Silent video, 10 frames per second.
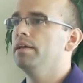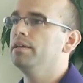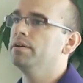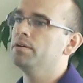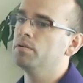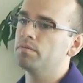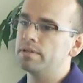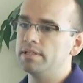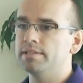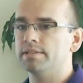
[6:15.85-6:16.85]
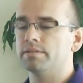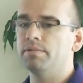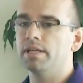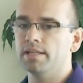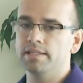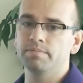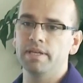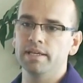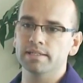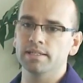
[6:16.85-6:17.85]
we got these
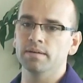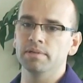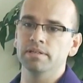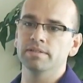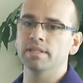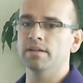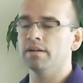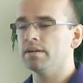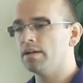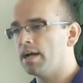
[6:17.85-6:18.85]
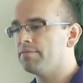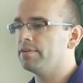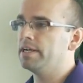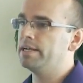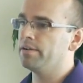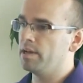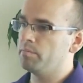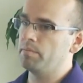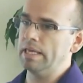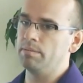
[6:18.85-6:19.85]
PSWs and they're not very
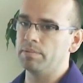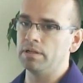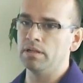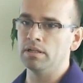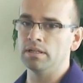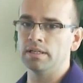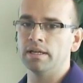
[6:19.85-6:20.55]
great people,